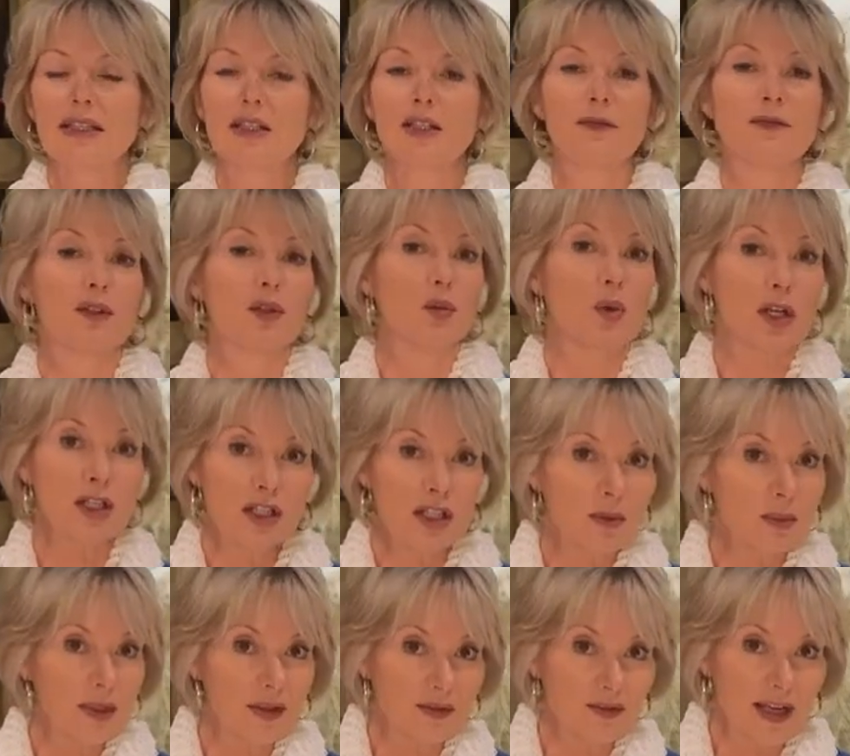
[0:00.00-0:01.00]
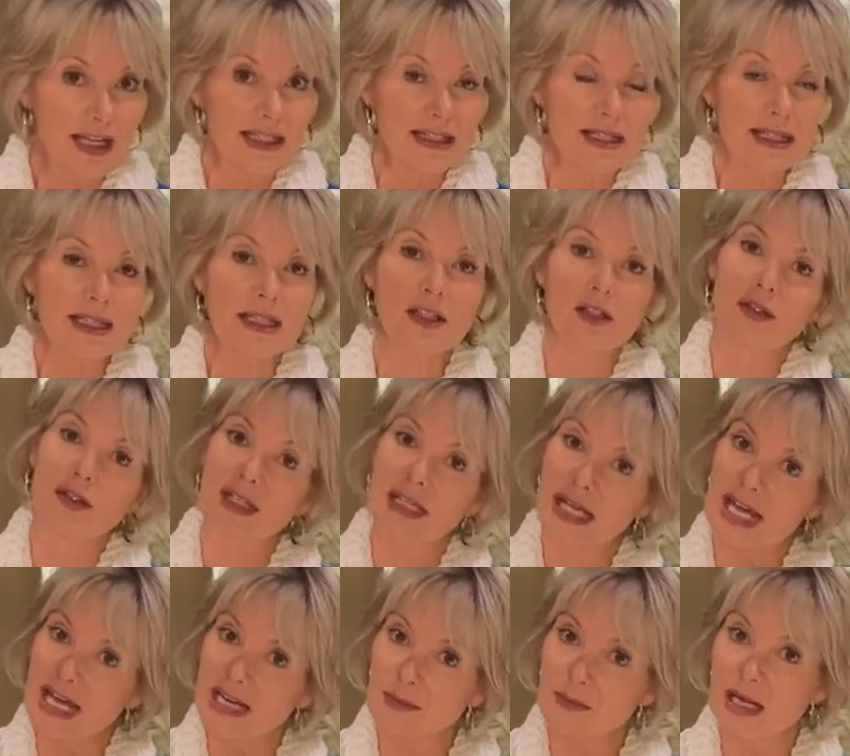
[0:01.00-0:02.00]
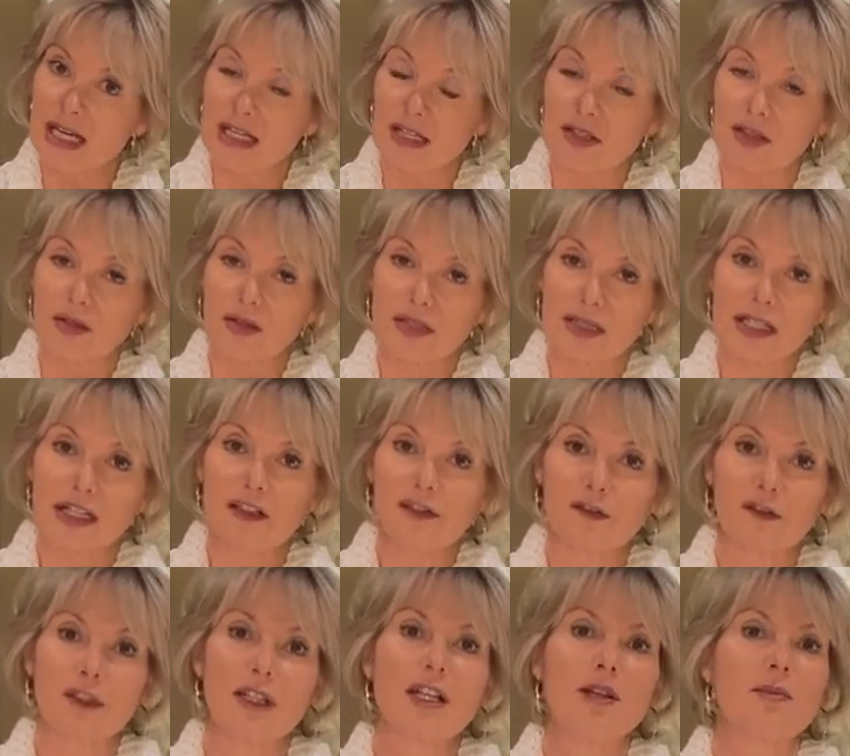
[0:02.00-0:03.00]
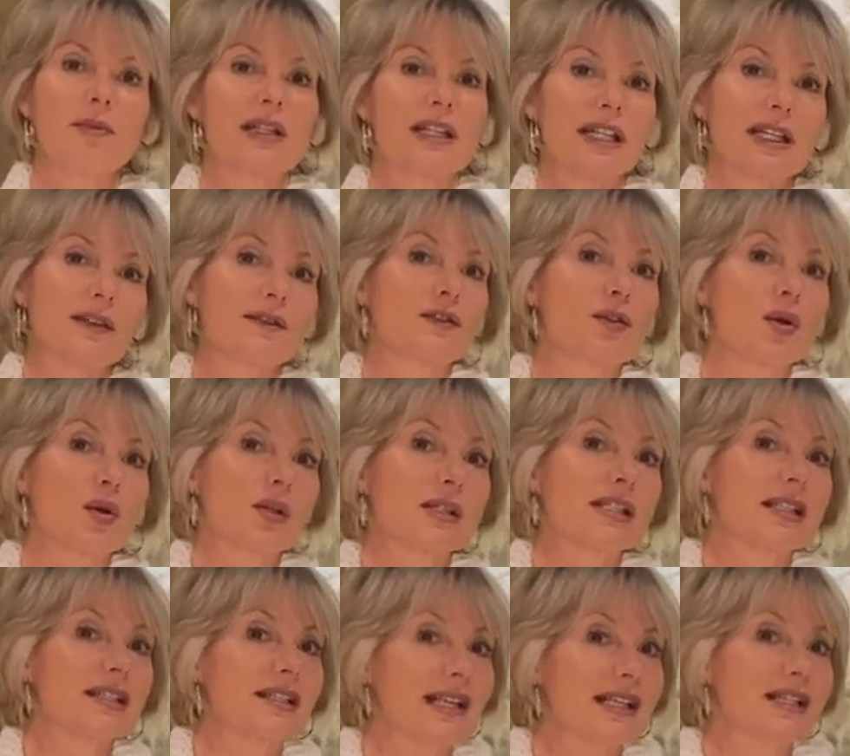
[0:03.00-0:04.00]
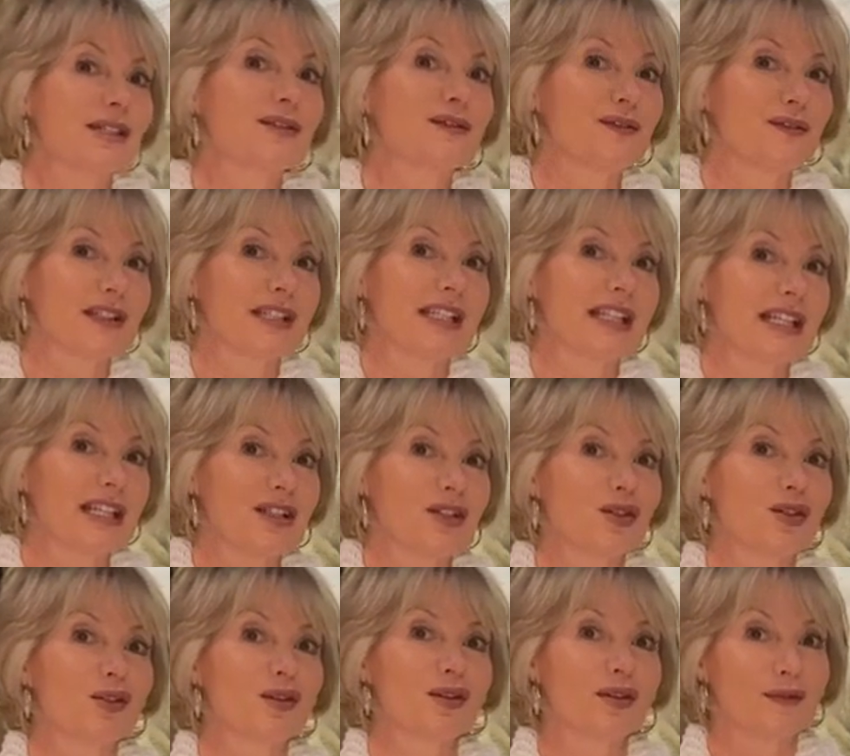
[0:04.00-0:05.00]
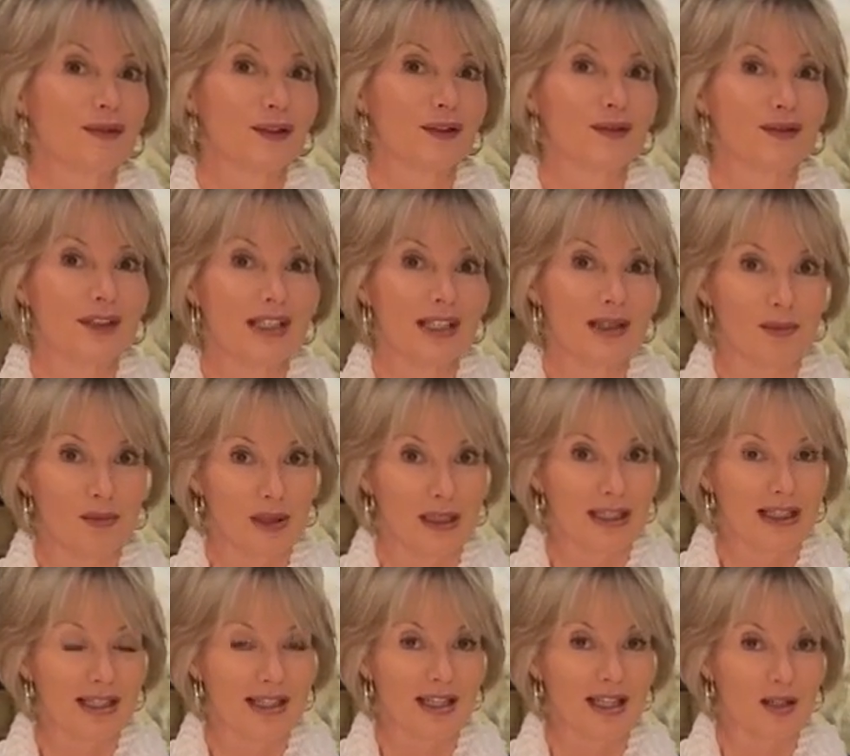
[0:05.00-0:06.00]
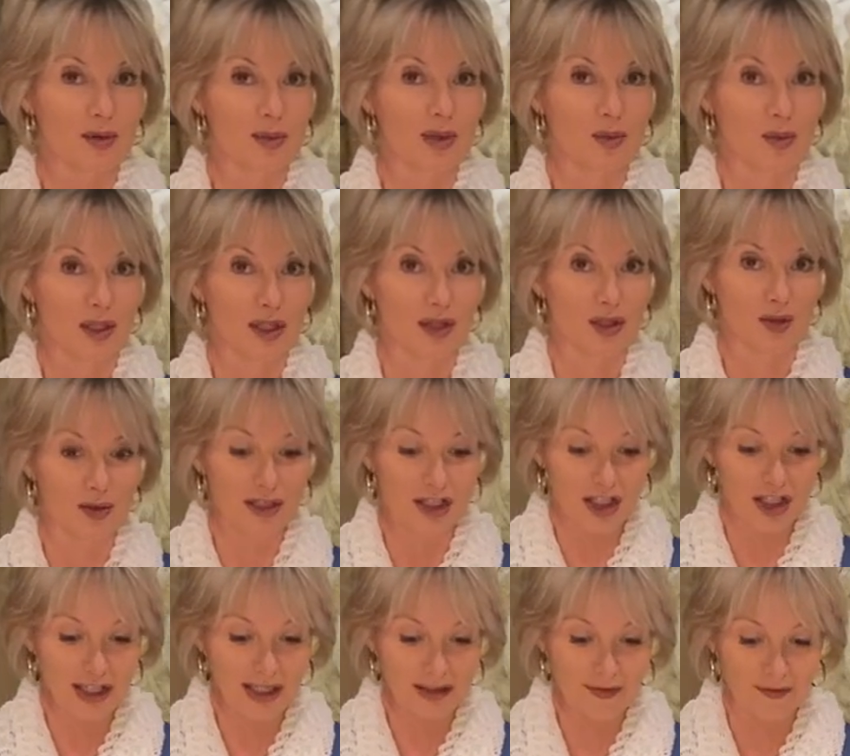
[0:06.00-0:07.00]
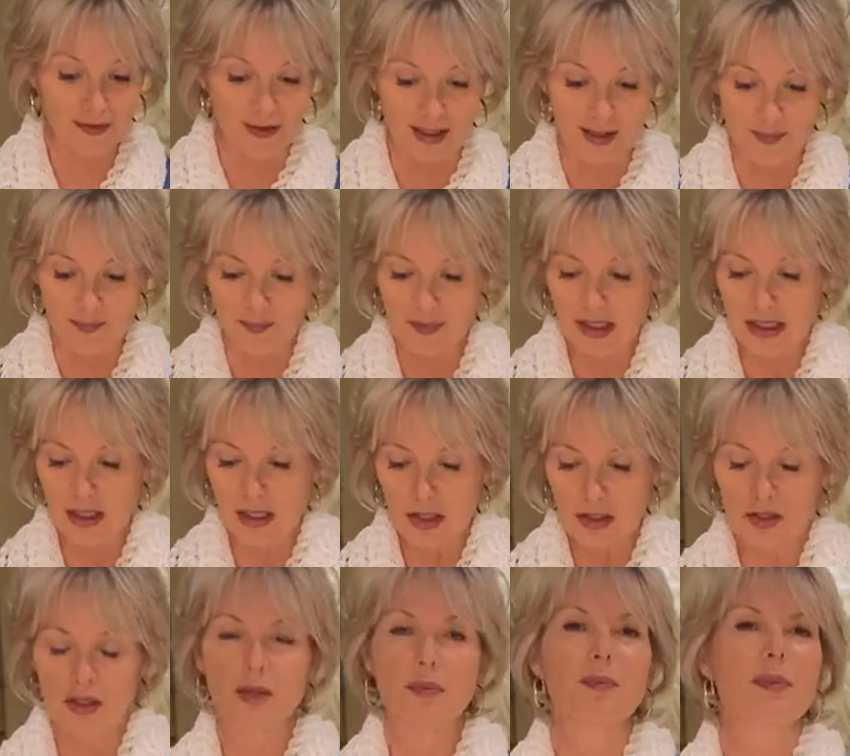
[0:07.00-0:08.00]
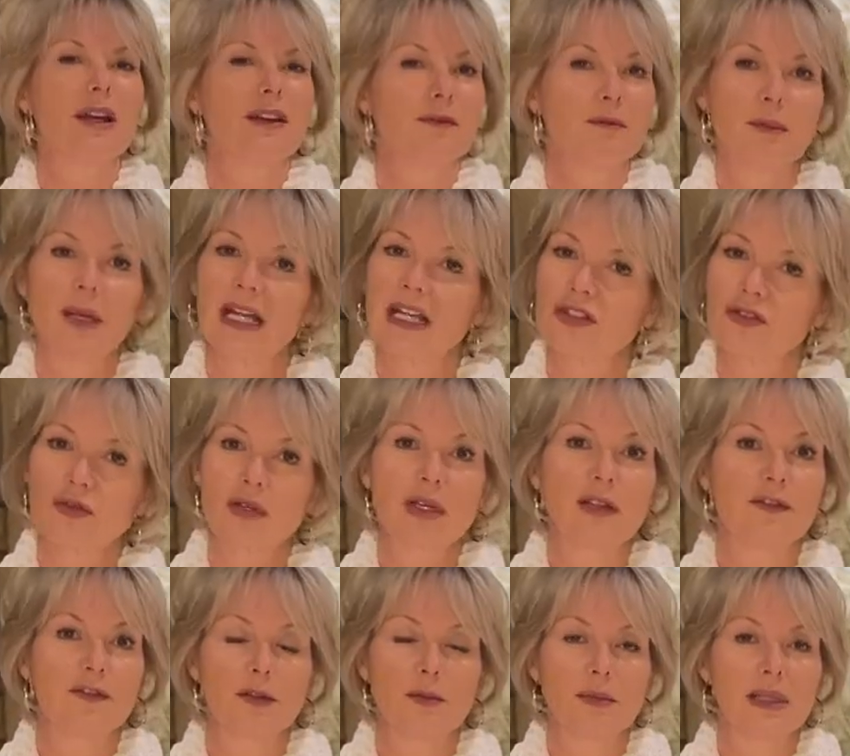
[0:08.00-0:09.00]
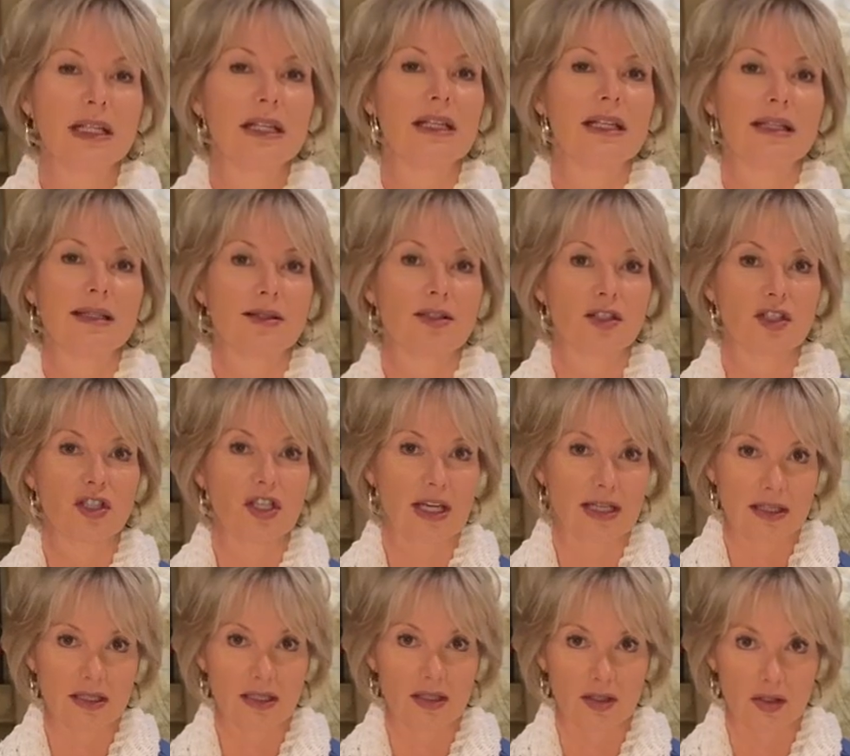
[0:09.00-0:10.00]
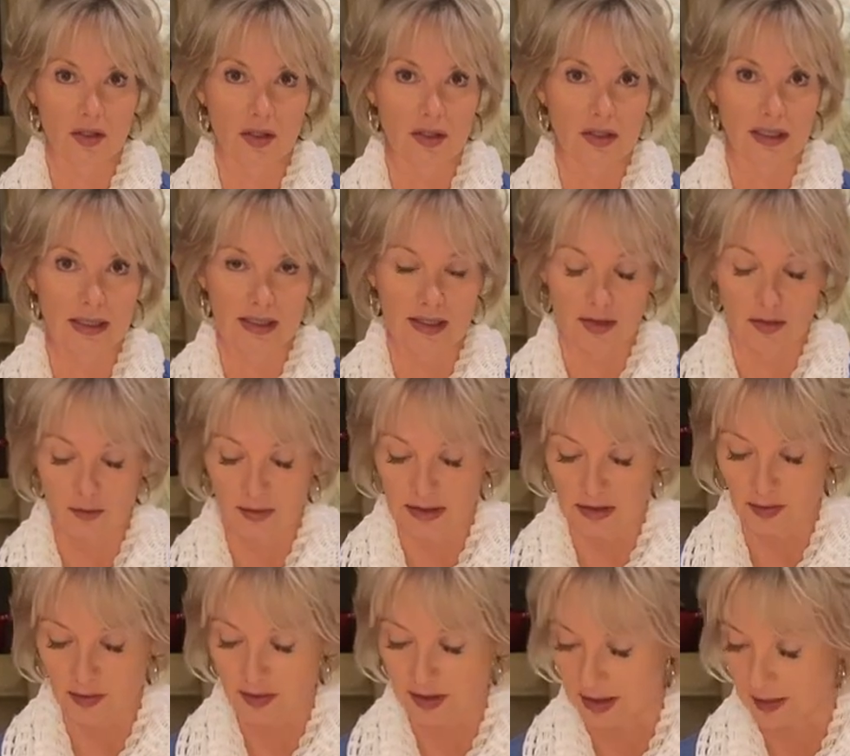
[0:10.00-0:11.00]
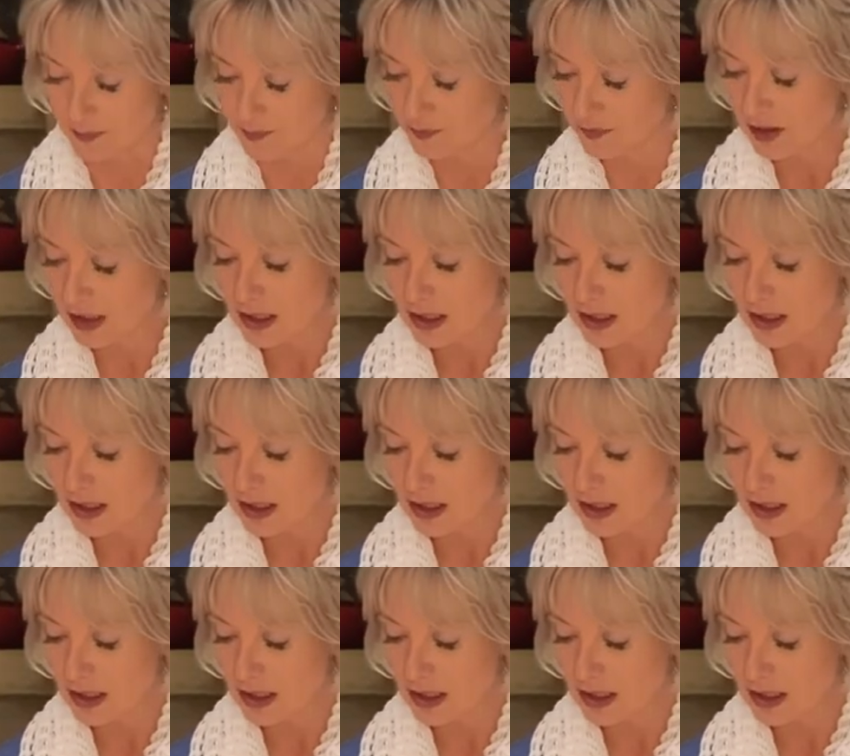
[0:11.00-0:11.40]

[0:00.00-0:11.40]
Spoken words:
If you want to be fancy, you can make it yourself, but then of course it doesn't fit into the 15 minutes that we want to achieve here. So puff pastry for me is just as good as the real thing.